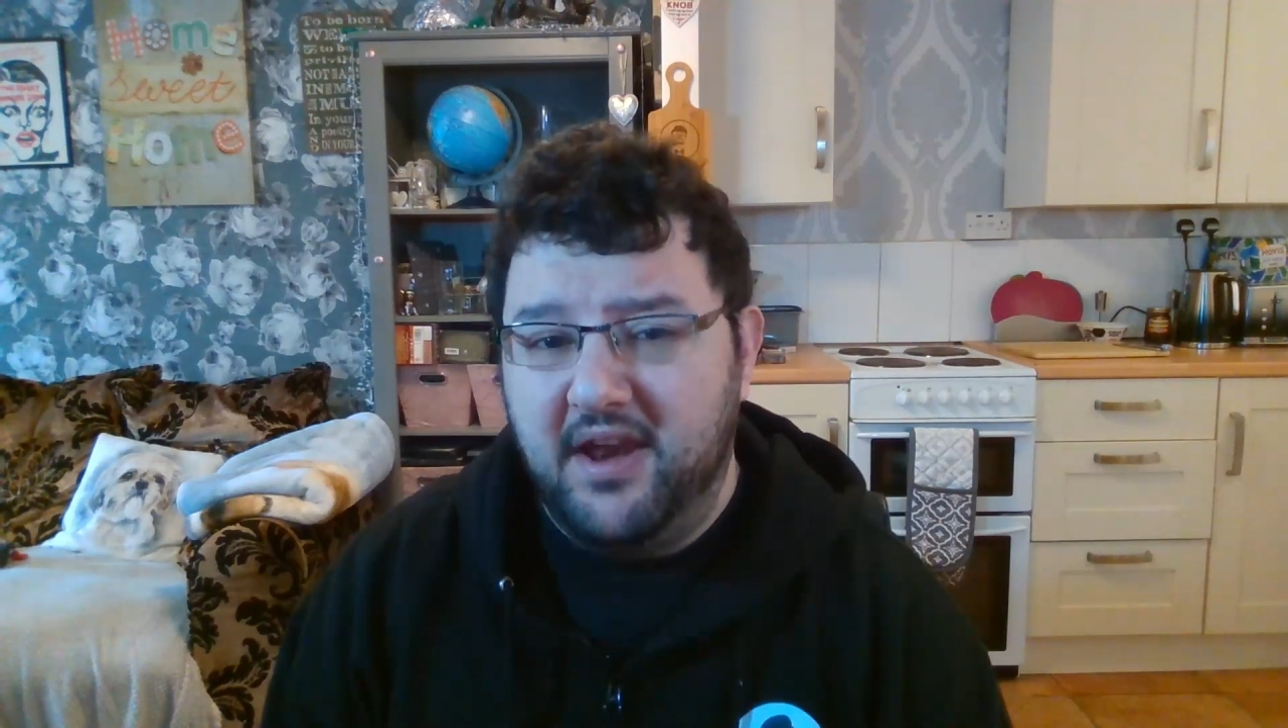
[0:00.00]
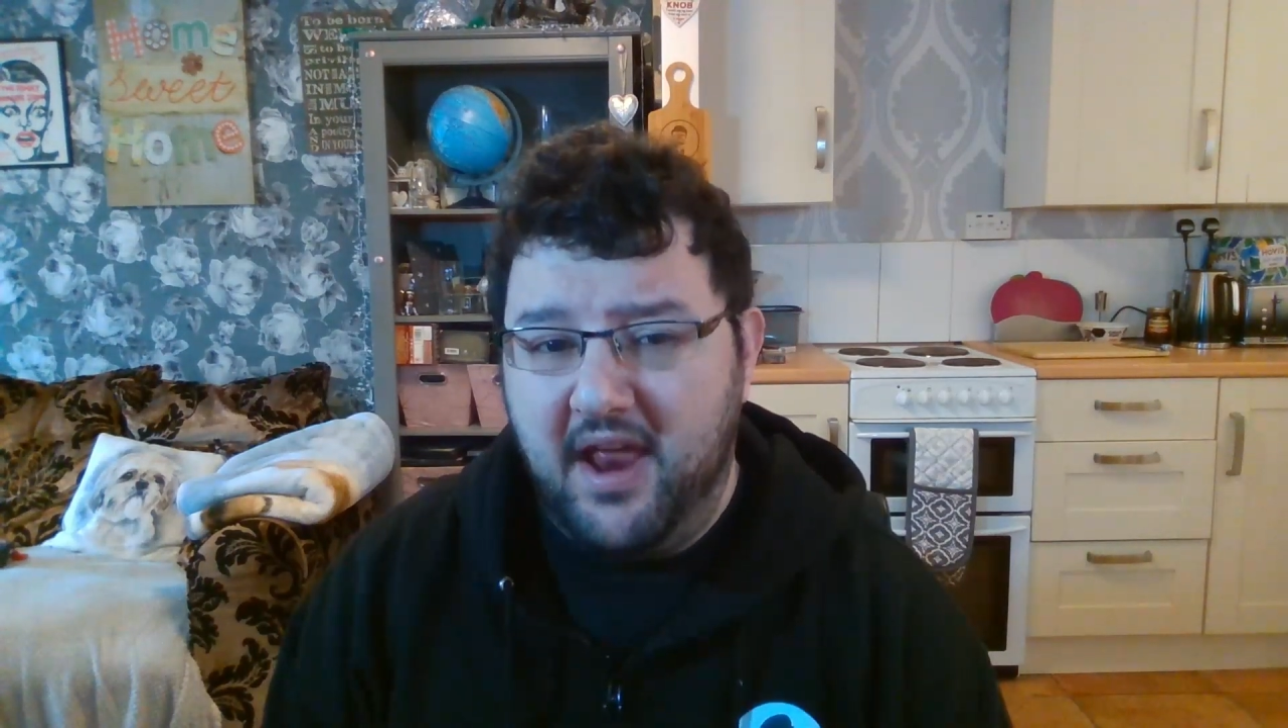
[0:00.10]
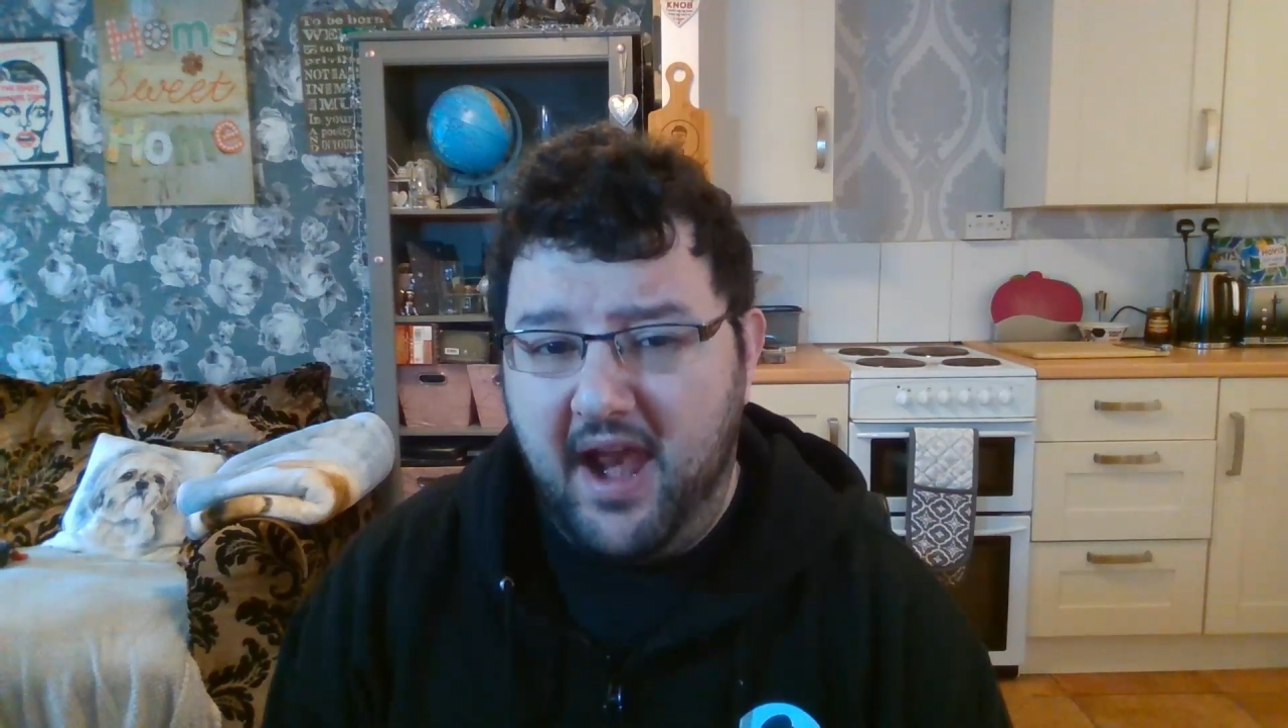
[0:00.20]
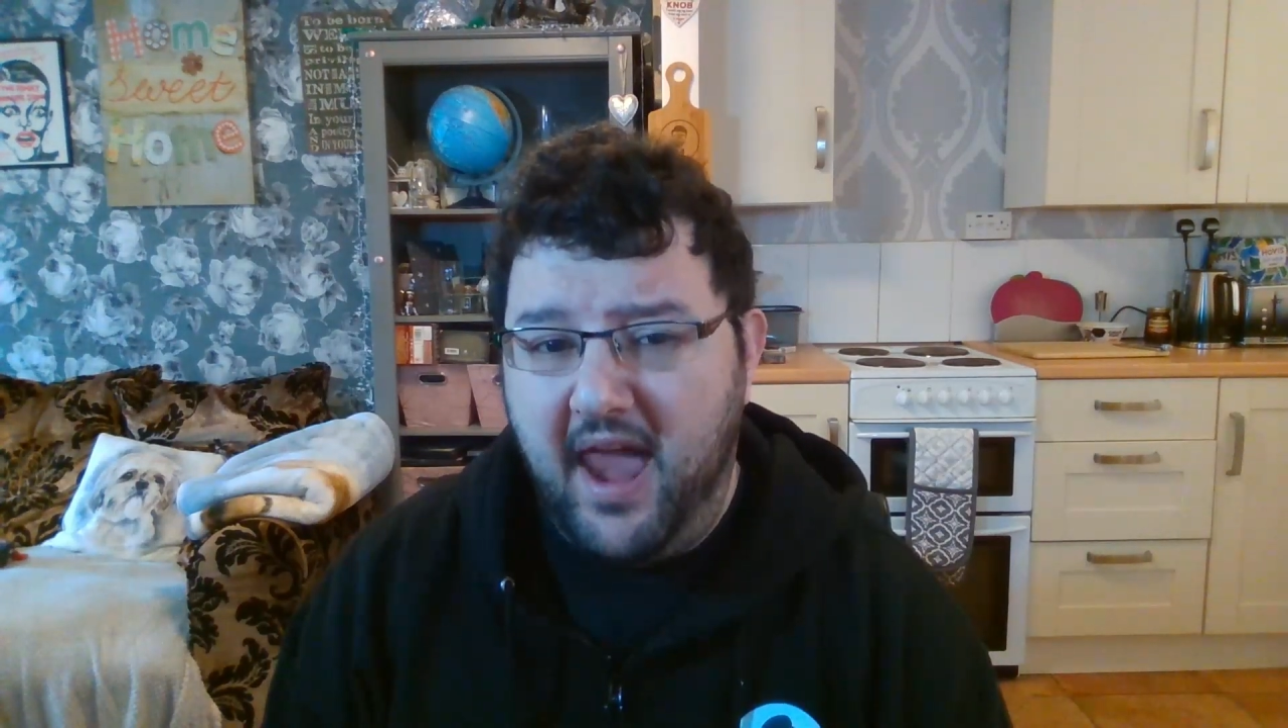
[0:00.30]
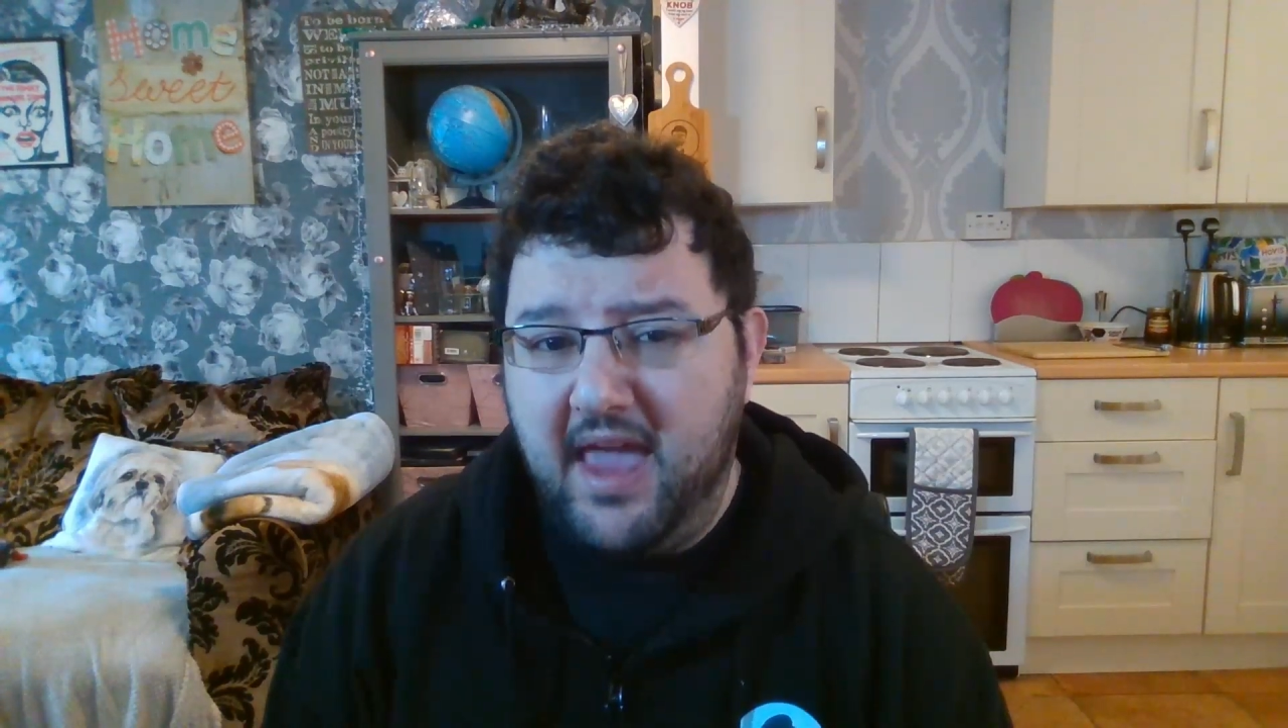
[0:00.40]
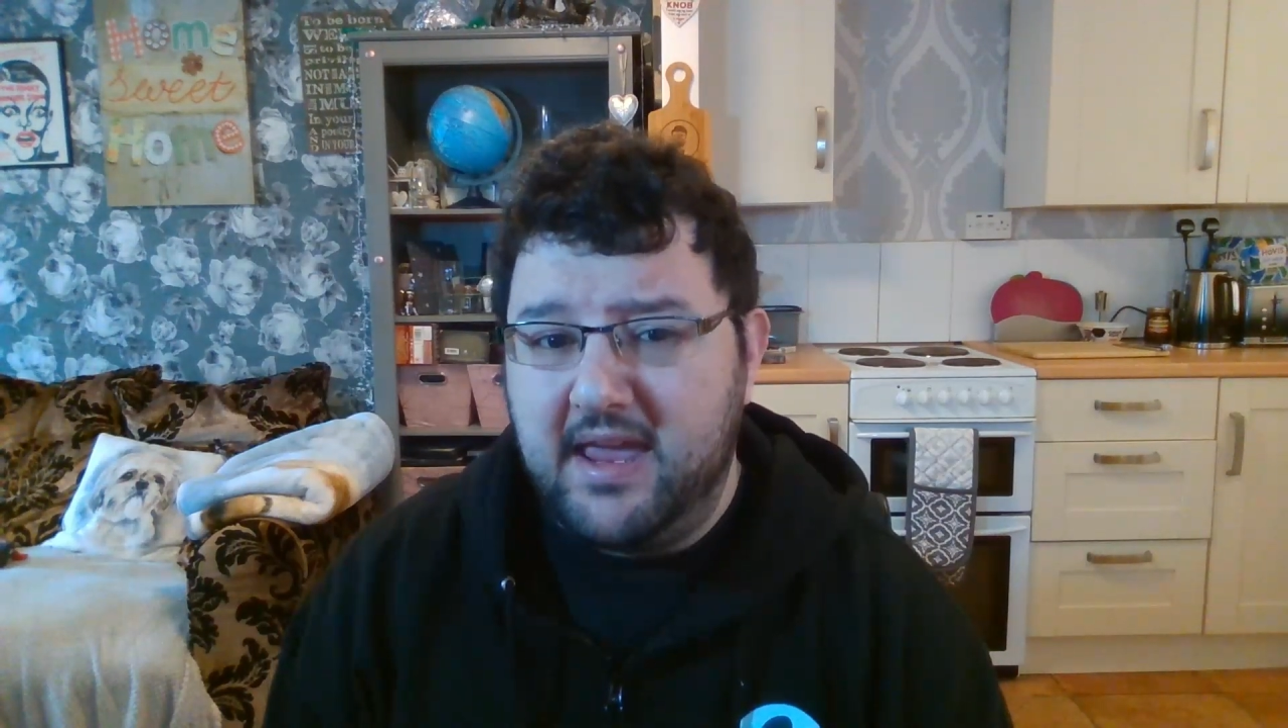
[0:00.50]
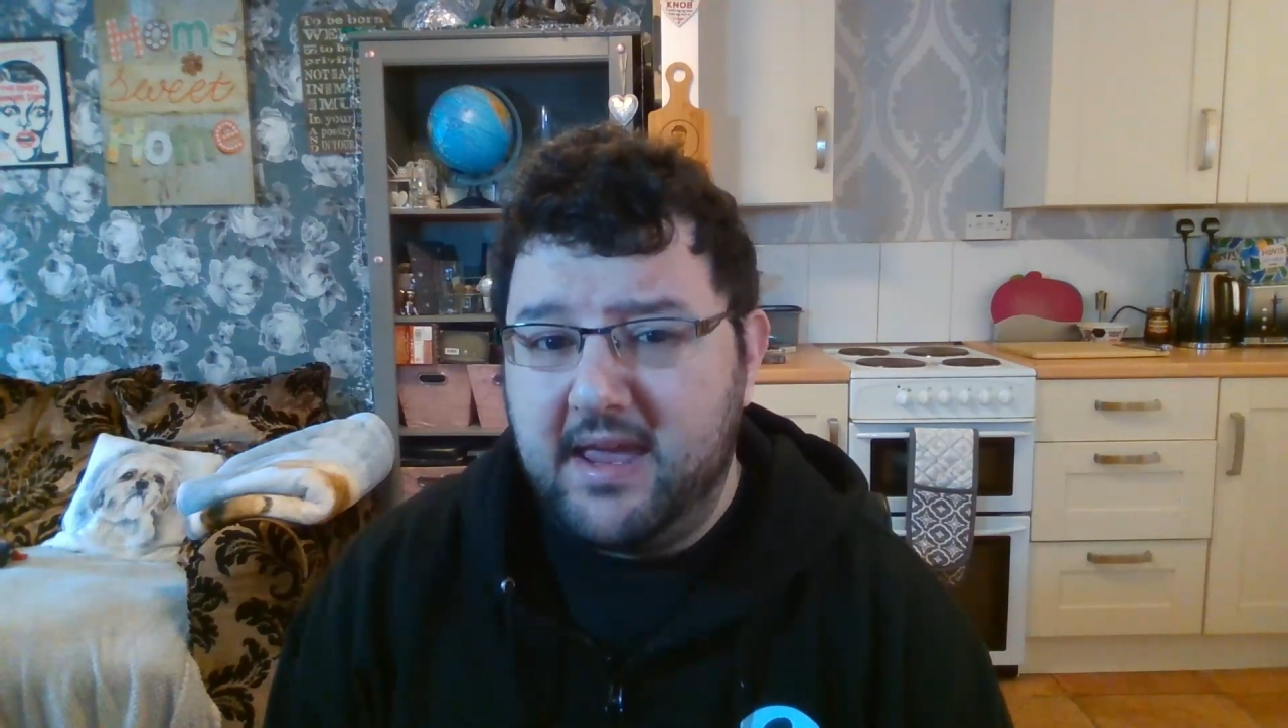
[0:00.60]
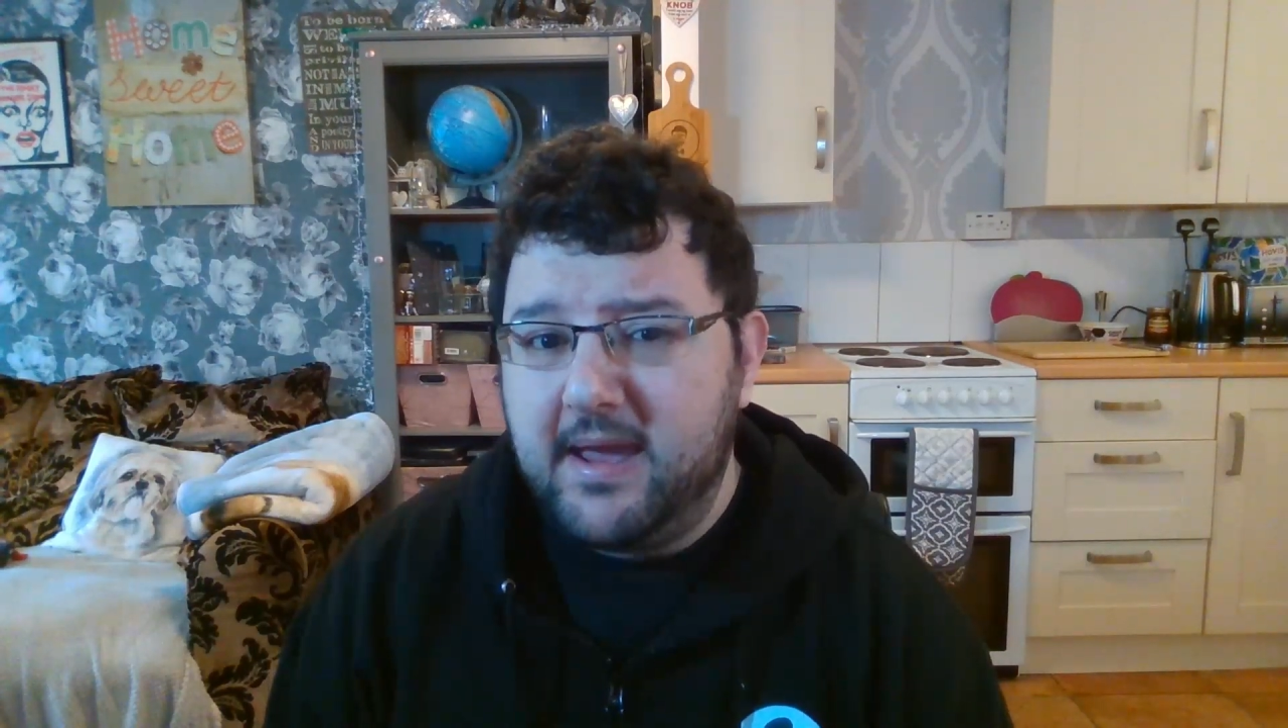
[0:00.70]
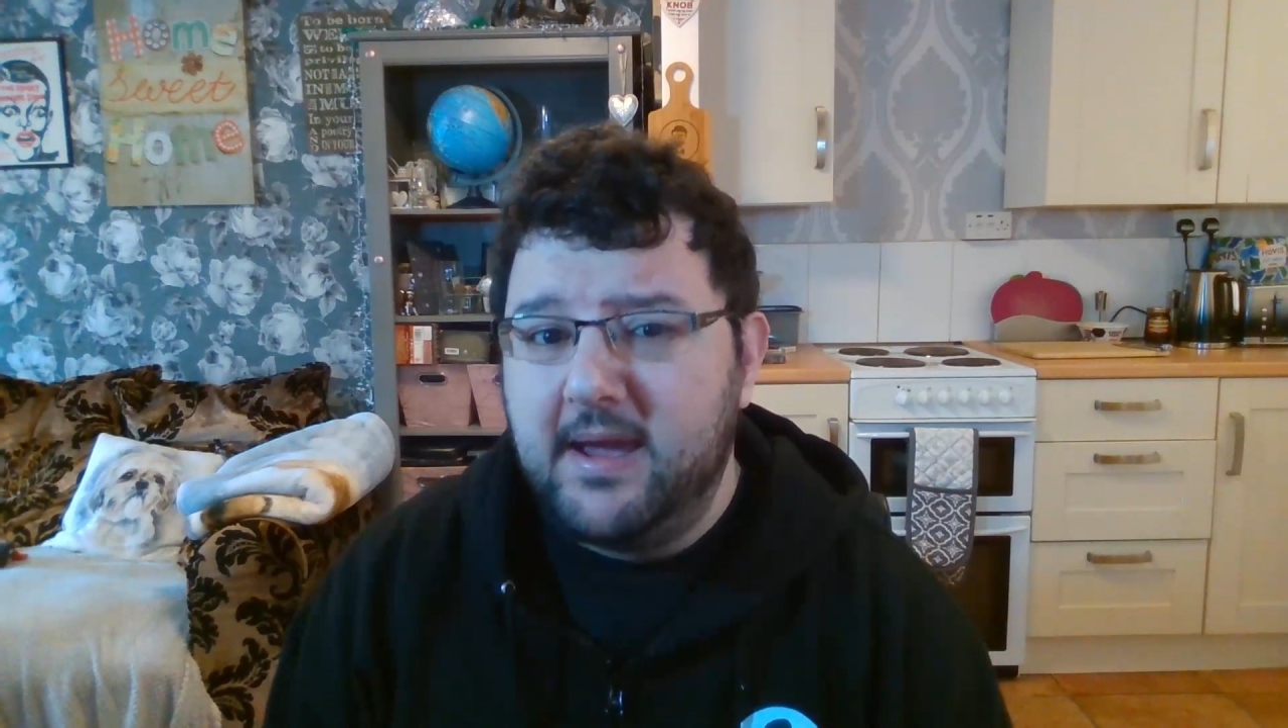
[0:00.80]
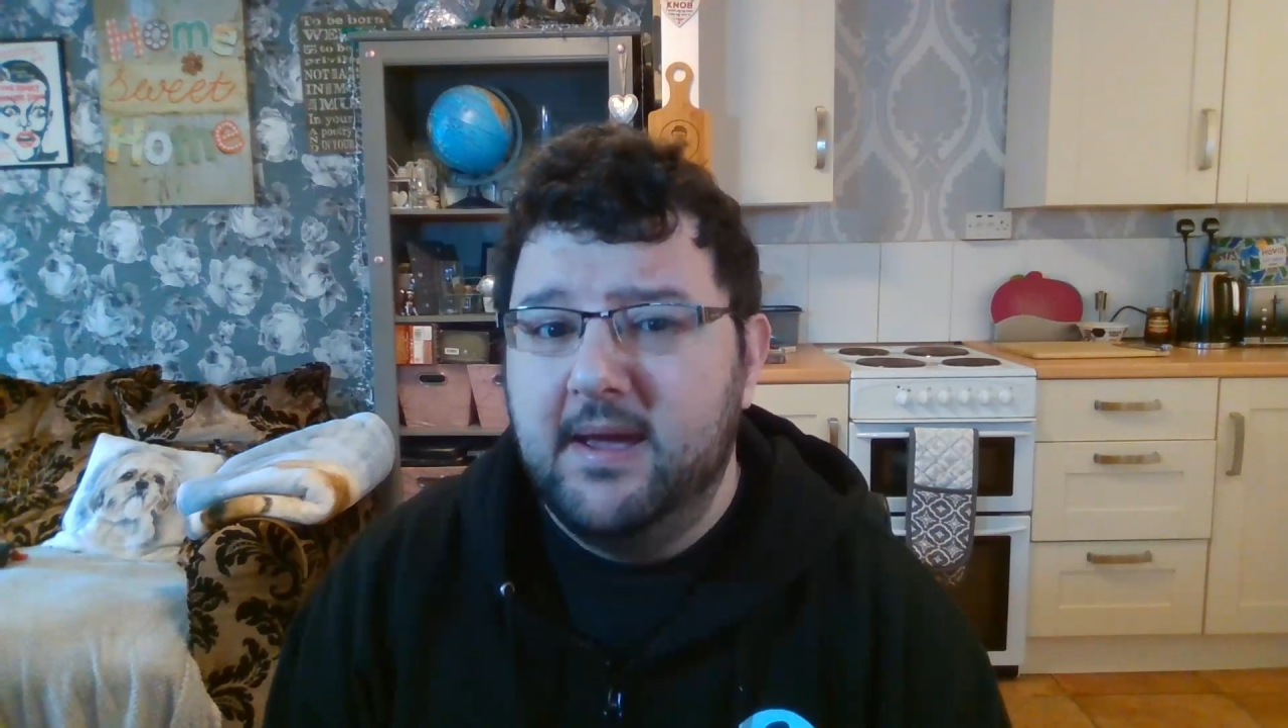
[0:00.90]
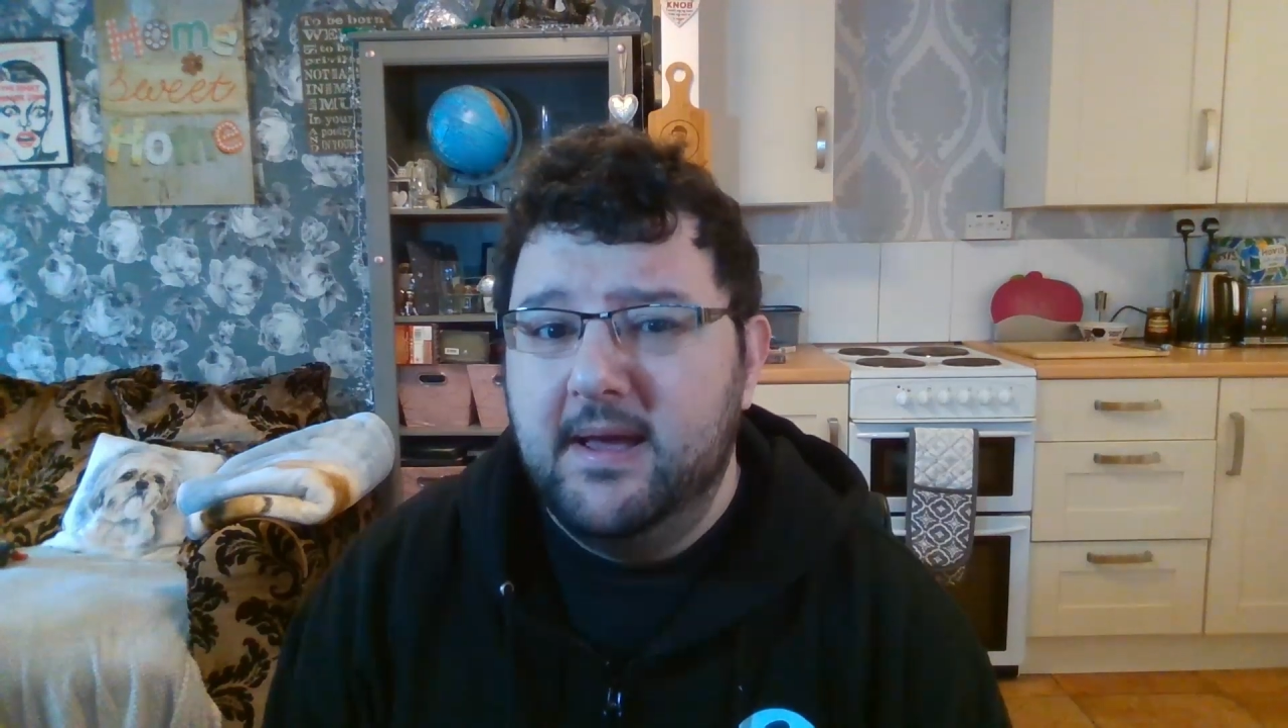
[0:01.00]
in a lake.